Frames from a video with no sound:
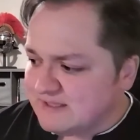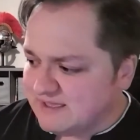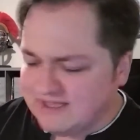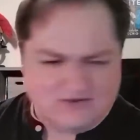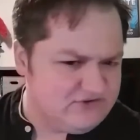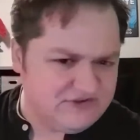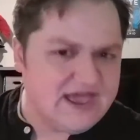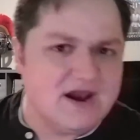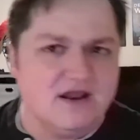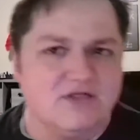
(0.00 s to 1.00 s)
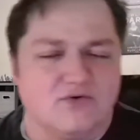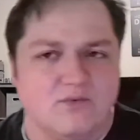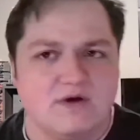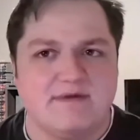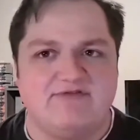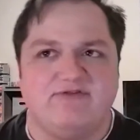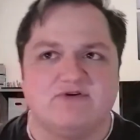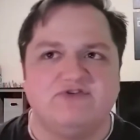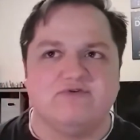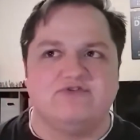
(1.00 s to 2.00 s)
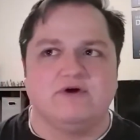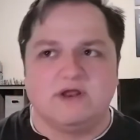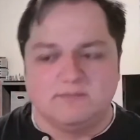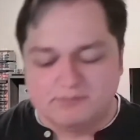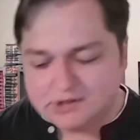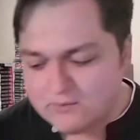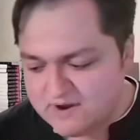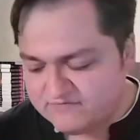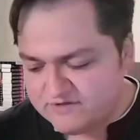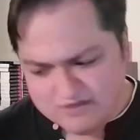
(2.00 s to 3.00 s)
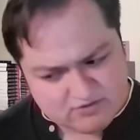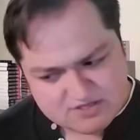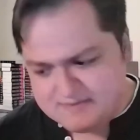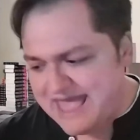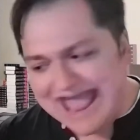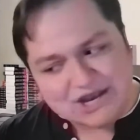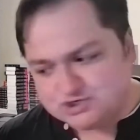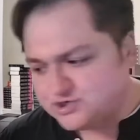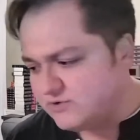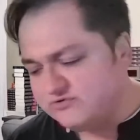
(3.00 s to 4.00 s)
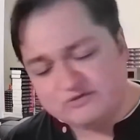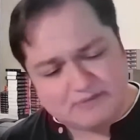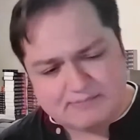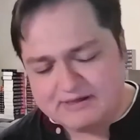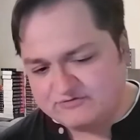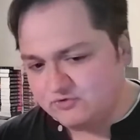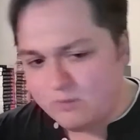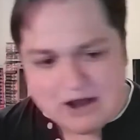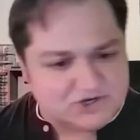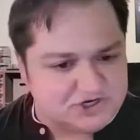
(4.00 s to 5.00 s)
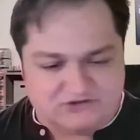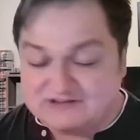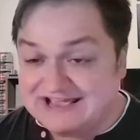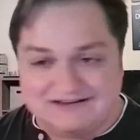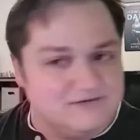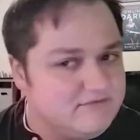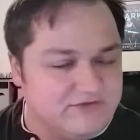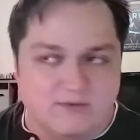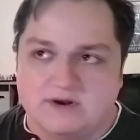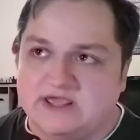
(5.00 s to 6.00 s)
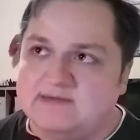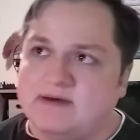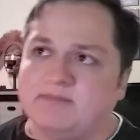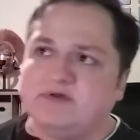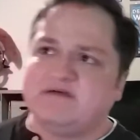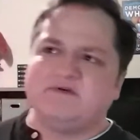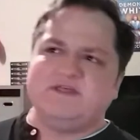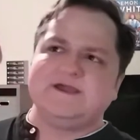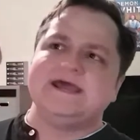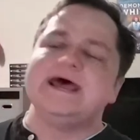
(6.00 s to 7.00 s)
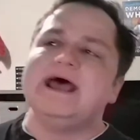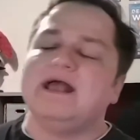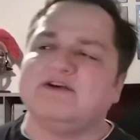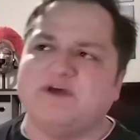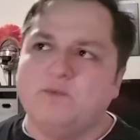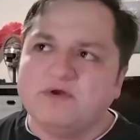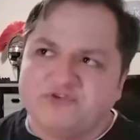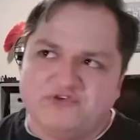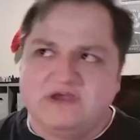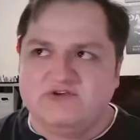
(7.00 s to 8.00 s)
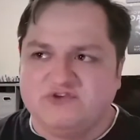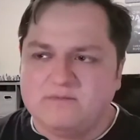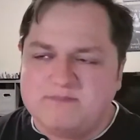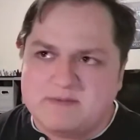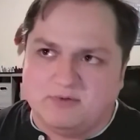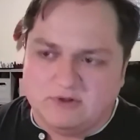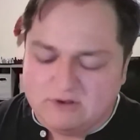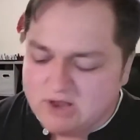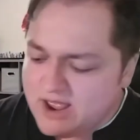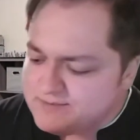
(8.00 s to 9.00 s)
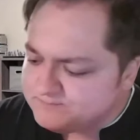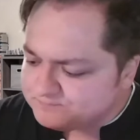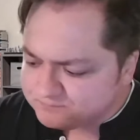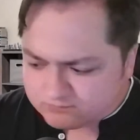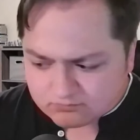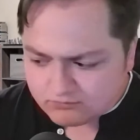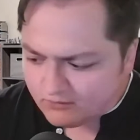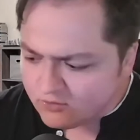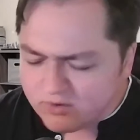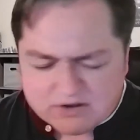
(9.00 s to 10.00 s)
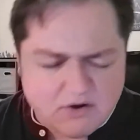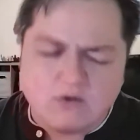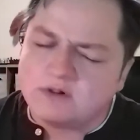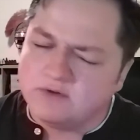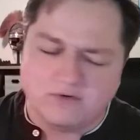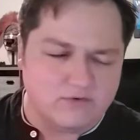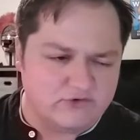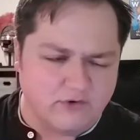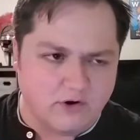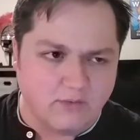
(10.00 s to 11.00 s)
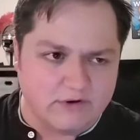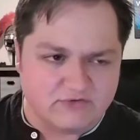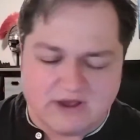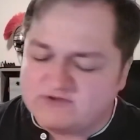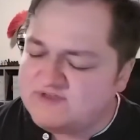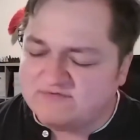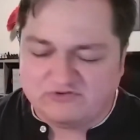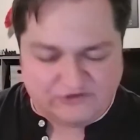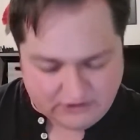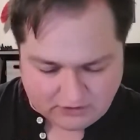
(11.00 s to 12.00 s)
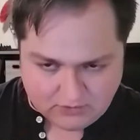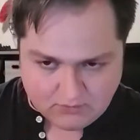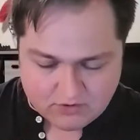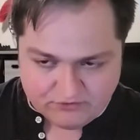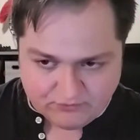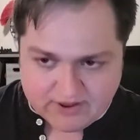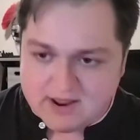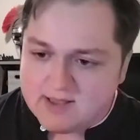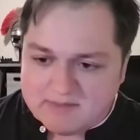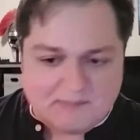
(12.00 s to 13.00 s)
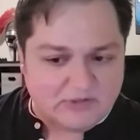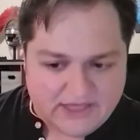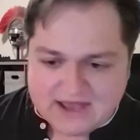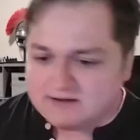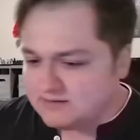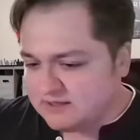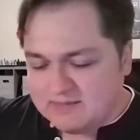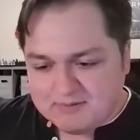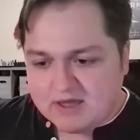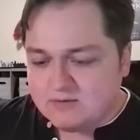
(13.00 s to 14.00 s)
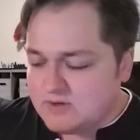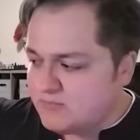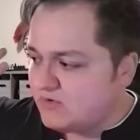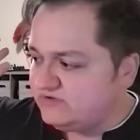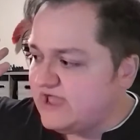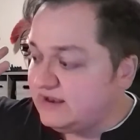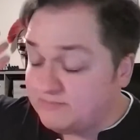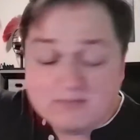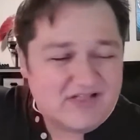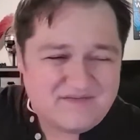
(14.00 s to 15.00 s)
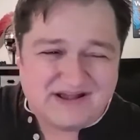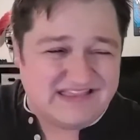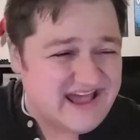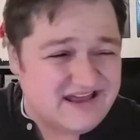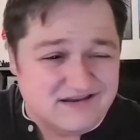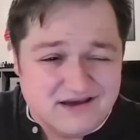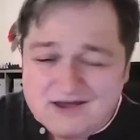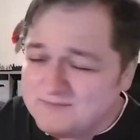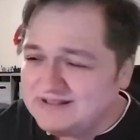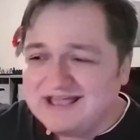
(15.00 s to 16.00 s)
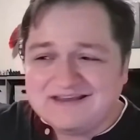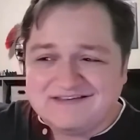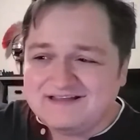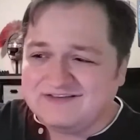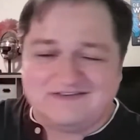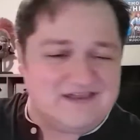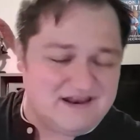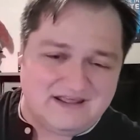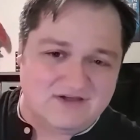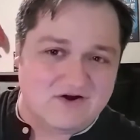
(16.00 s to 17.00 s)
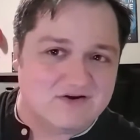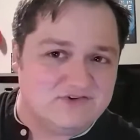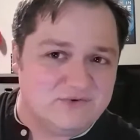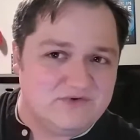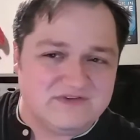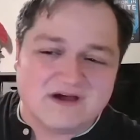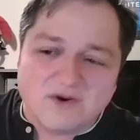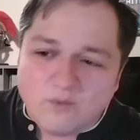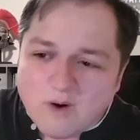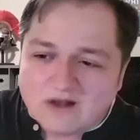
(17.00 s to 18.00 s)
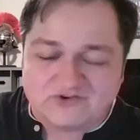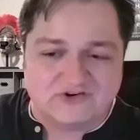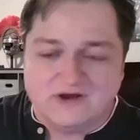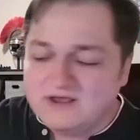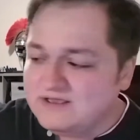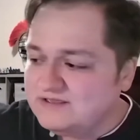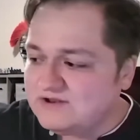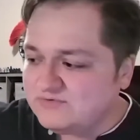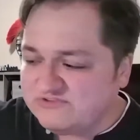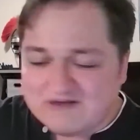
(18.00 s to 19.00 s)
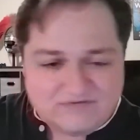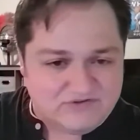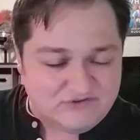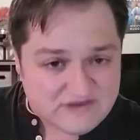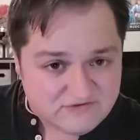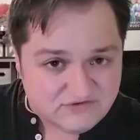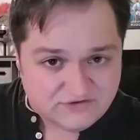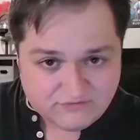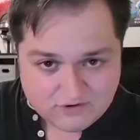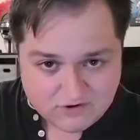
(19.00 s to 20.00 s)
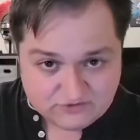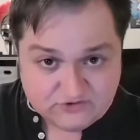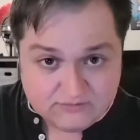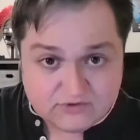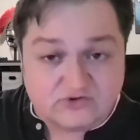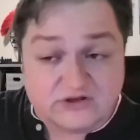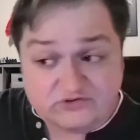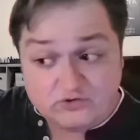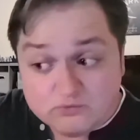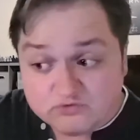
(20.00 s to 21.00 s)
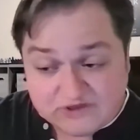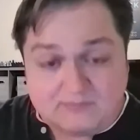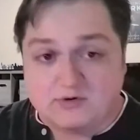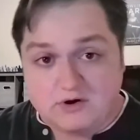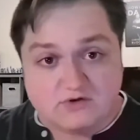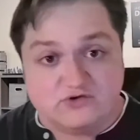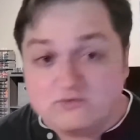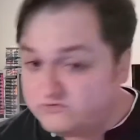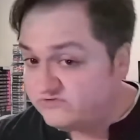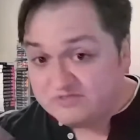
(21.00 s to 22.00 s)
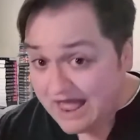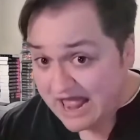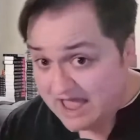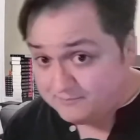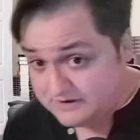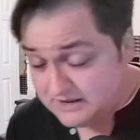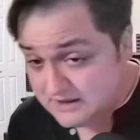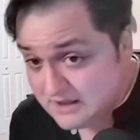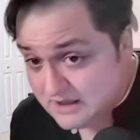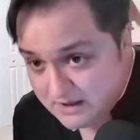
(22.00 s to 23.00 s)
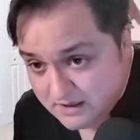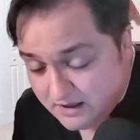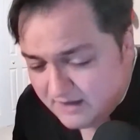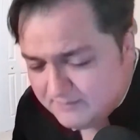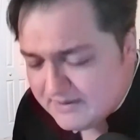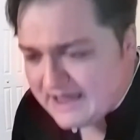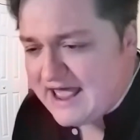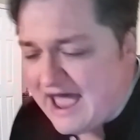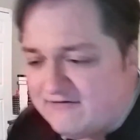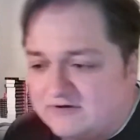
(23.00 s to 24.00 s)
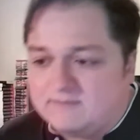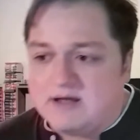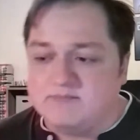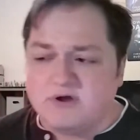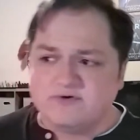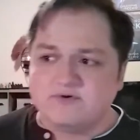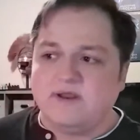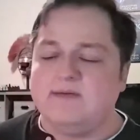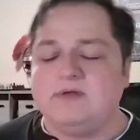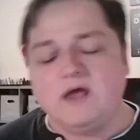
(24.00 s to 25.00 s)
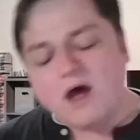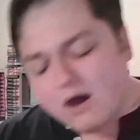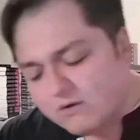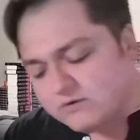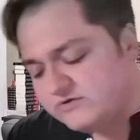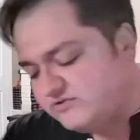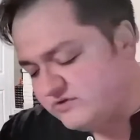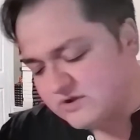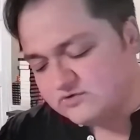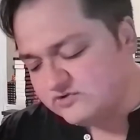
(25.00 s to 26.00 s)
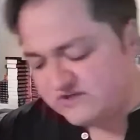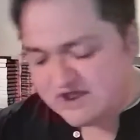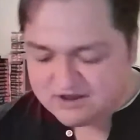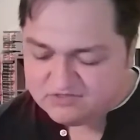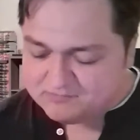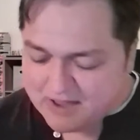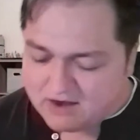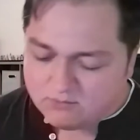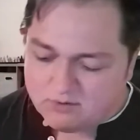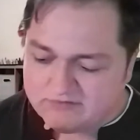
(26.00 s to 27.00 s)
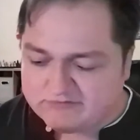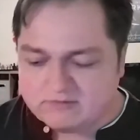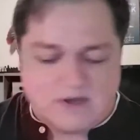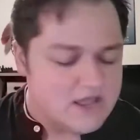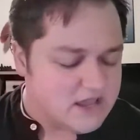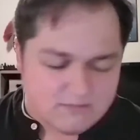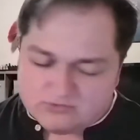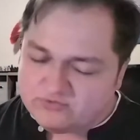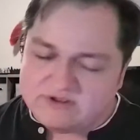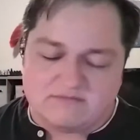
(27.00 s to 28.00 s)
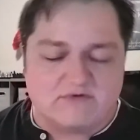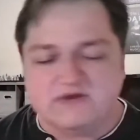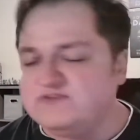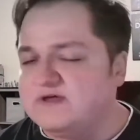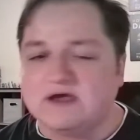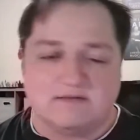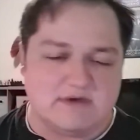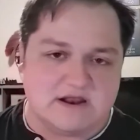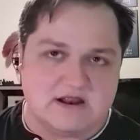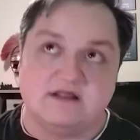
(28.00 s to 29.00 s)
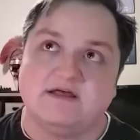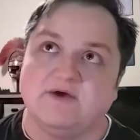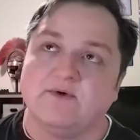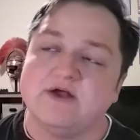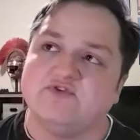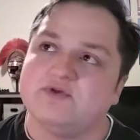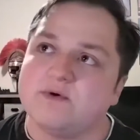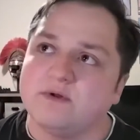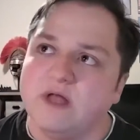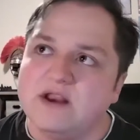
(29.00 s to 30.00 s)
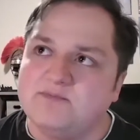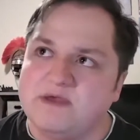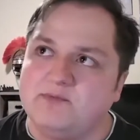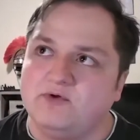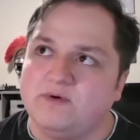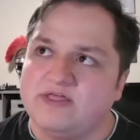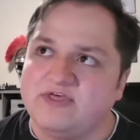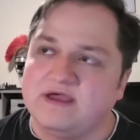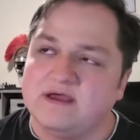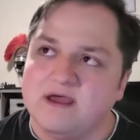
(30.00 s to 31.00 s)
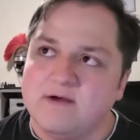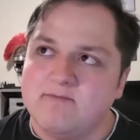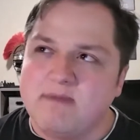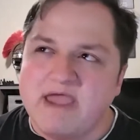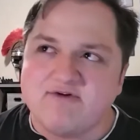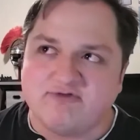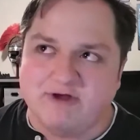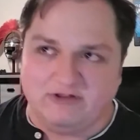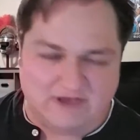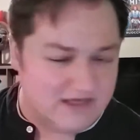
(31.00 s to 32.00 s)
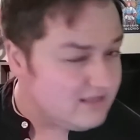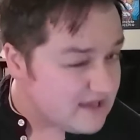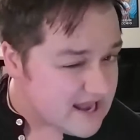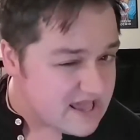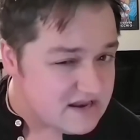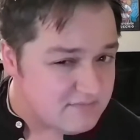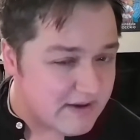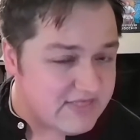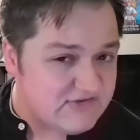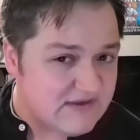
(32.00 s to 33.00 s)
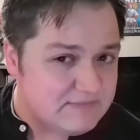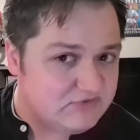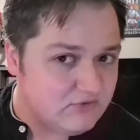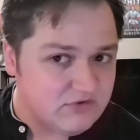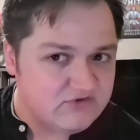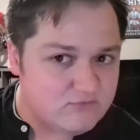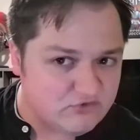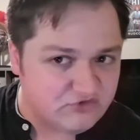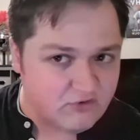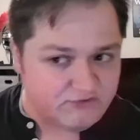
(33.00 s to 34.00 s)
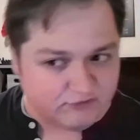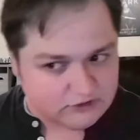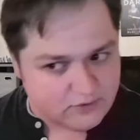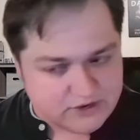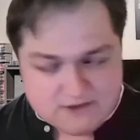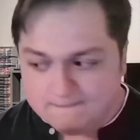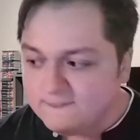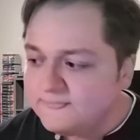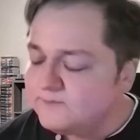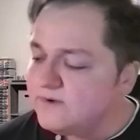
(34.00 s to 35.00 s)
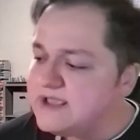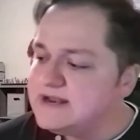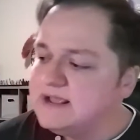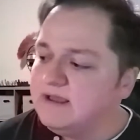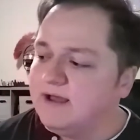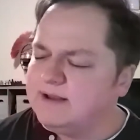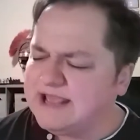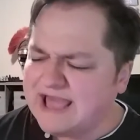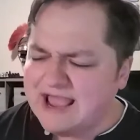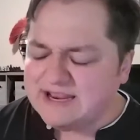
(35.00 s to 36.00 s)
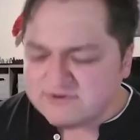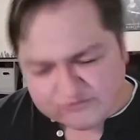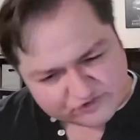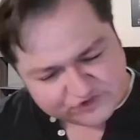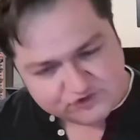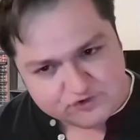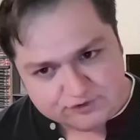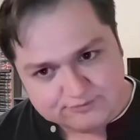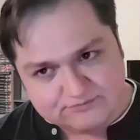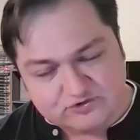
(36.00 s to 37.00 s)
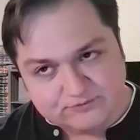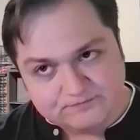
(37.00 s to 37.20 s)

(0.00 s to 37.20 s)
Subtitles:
Again, another one of my fears here is they're going to bloat everything. There are going to be 8 shows that people have to watch in tandem if they want to keep up with everything. Because I was seeing some people online who had no clue who Ahsoka was, right? Because they haven't seen Clone Wars, right? People, again, I'm going to keep picking on my poor dad. People like my dad. My dad has not seen any of the cartoons. He's not going to watch, 7 seasons of a cartoon, much less 2 separate cartoons. It's not happening. And having my brother and I be like, she's Anakin's Padawan from in between movies. It's not going to mean anything, right? So there were a lot of people who I think may have felt alienated by this episode because it was so Filoni, right? And it kind of assumed